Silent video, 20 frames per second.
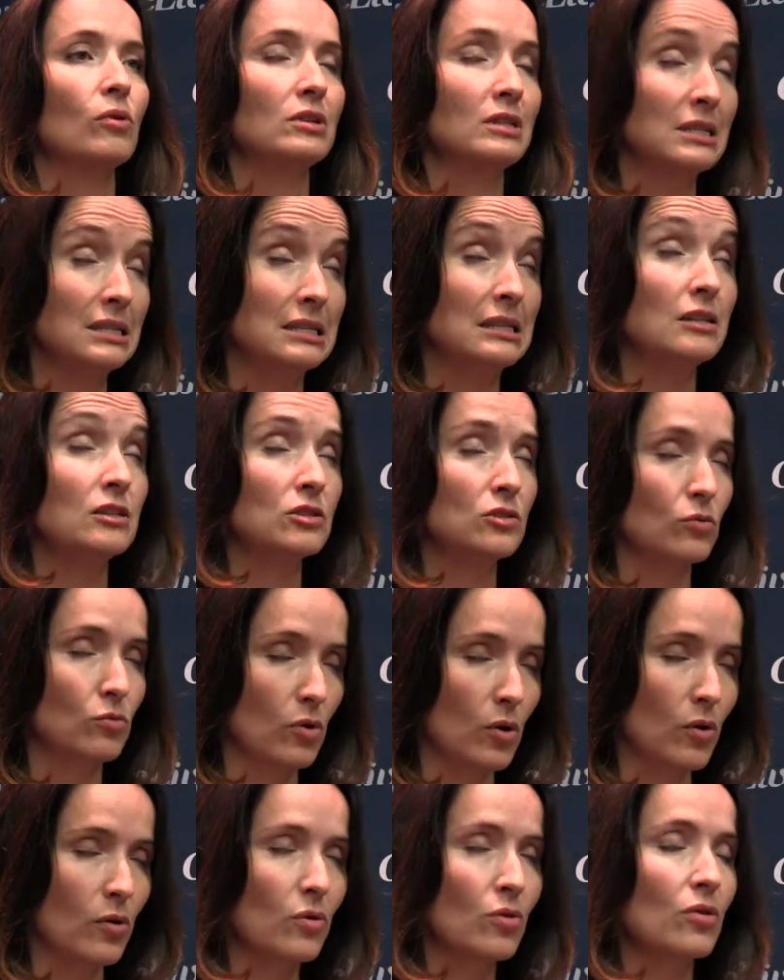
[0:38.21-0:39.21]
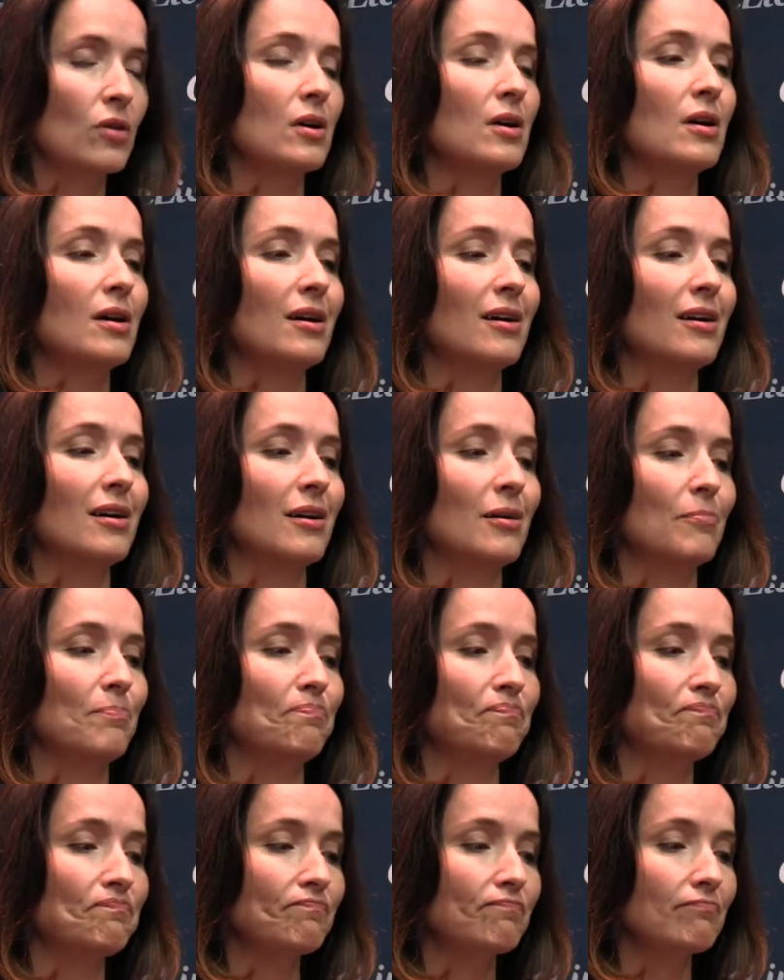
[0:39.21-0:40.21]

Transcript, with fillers: disease growth, um,